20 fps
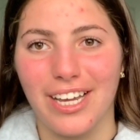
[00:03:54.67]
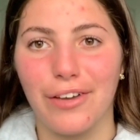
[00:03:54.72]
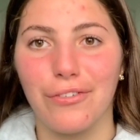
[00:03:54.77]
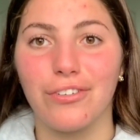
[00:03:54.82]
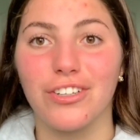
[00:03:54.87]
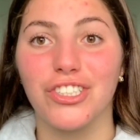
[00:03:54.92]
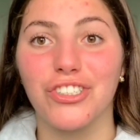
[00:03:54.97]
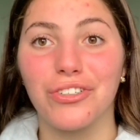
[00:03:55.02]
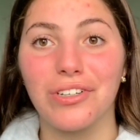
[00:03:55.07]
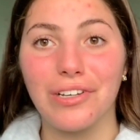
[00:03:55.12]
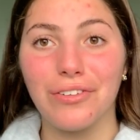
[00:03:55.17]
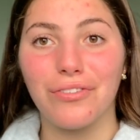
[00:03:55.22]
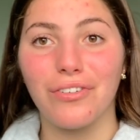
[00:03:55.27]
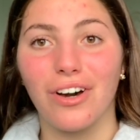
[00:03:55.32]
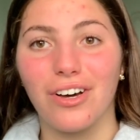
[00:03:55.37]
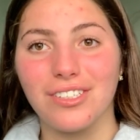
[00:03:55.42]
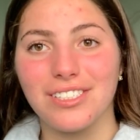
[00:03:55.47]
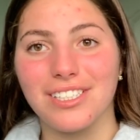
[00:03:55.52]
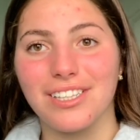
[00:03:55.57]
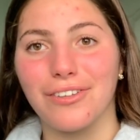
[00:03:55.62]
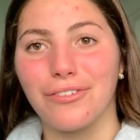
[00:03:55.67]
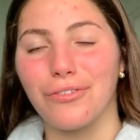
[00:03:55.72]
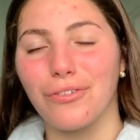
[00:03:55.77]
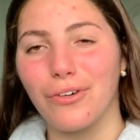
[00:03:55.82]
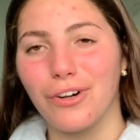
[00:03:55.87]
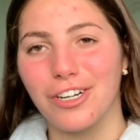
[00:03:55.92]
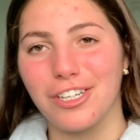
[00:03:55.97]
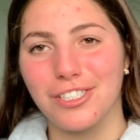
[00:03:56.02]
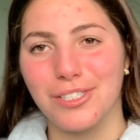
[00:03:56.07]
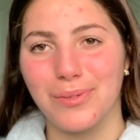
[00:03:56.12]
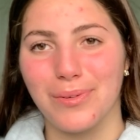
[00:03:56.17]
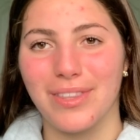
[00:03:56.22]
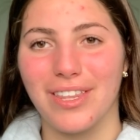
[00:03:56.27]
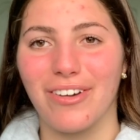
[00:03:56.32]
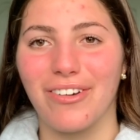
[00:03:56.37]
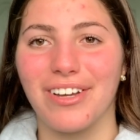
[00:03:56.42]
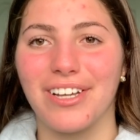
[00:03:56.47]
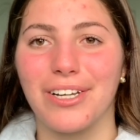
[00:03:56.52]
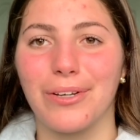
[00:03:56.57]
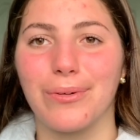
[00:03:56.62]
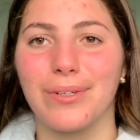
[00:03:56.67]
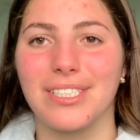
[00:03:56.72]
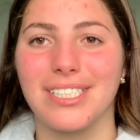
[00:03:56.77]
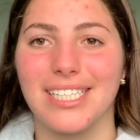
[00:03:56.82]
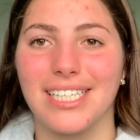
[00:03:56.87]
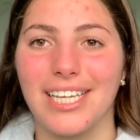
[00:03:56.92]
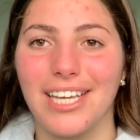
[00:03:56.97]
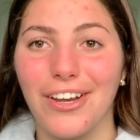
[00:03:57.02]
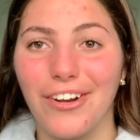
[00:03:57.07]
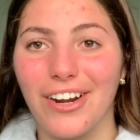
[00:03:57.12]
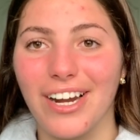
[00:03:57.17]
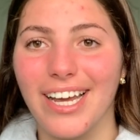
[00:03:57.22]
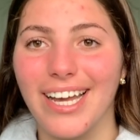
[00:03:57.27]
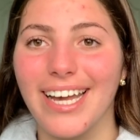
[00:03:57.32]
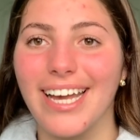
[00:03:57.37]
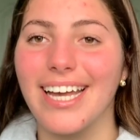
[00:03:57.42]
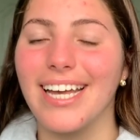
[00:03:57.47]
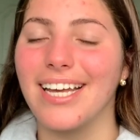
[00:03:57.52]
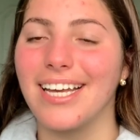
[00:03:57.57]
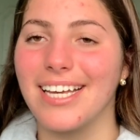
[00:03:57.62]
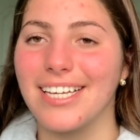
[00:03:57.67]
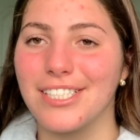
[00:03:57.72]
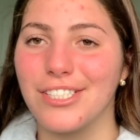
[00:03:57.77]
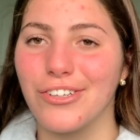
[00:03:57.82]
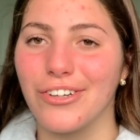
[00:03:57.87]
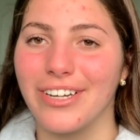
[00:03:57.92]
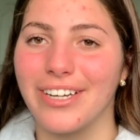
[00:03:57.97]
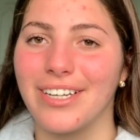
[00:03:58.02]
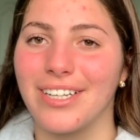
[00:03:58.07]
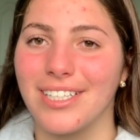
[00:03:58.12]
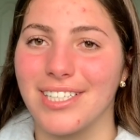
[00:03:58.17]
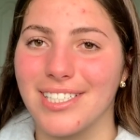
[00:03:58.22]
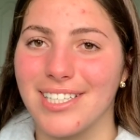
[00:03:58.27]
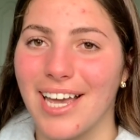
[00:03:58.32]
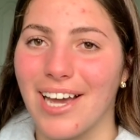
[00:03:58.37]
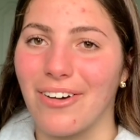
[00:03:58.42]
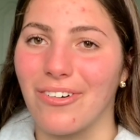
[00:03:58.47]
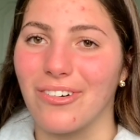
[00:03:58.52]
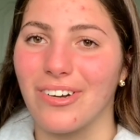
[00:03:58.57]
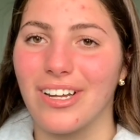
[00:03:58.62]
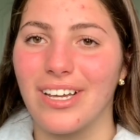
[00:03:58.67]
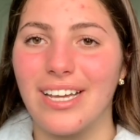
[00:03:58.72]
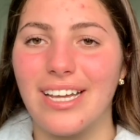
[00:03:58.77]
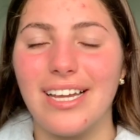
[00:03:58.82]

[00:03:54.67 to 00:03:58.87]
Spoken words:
if a tree falls in the forest without anyone to hear it, is there any sound?